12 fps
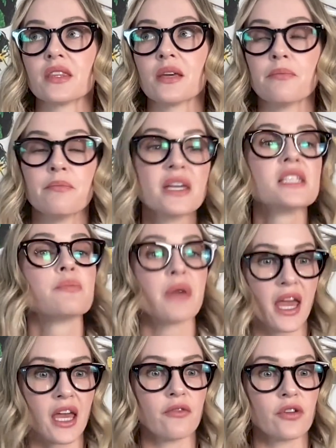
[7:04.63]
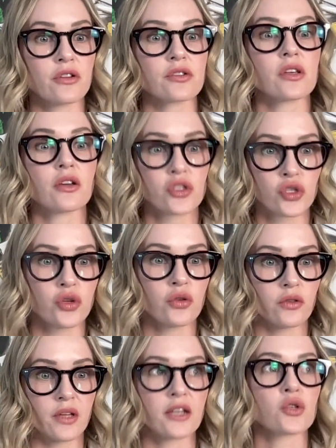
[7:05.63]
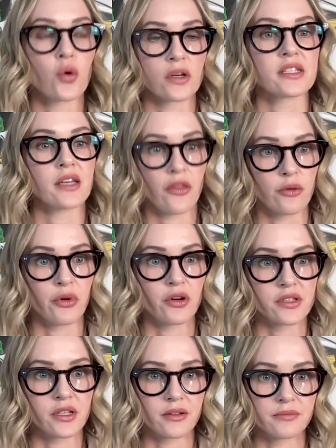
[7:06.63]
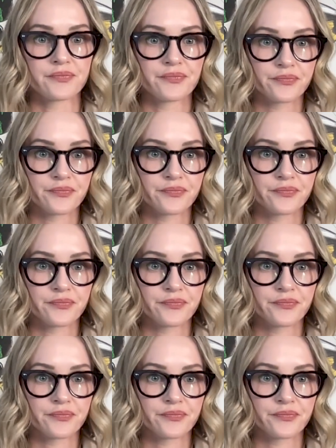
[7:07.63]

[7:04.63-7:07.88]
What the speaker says: misbehaviors towards the other person.